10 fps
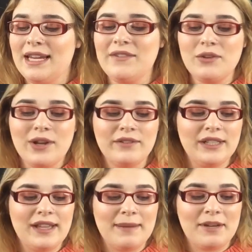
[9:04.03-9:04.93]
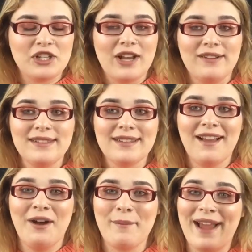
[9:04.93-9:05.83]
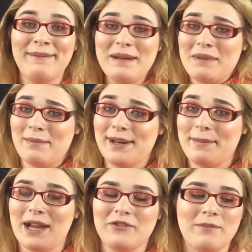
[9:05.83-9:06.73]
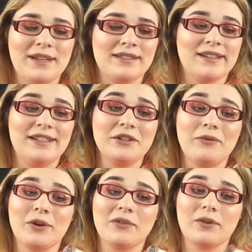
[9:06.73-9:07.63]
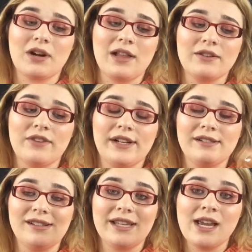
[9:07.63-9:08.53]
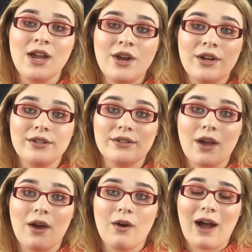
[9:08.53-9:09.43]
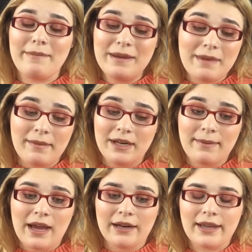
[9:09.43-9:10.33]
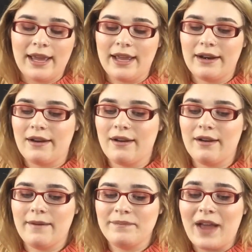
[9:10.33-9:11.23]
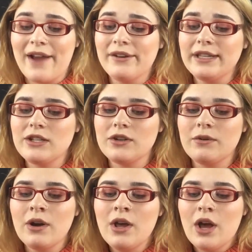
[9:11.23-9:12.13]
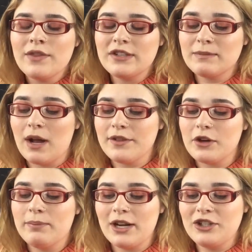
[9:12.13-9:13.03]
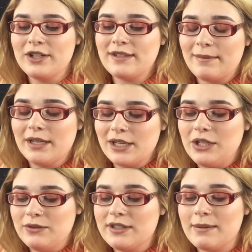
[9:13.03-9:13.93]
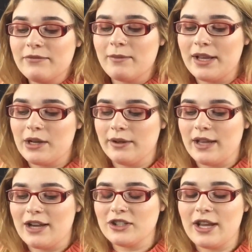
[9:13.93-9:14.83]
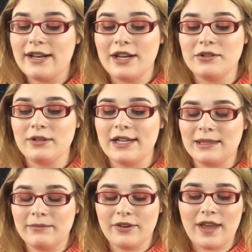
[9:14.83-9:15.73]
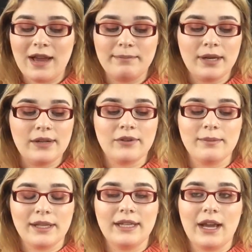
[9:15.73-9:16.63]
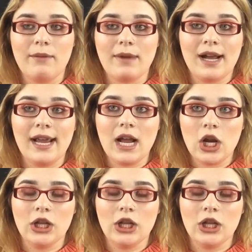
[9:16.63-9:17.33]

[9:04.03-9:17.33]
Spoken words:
even though I didn't really like much else, I made my money back from this because these are $44 regularly. So I made my money back, and I really do. The small little brushes, I'm gonna use them for my lower lash line. I do like them for that, but for blending out my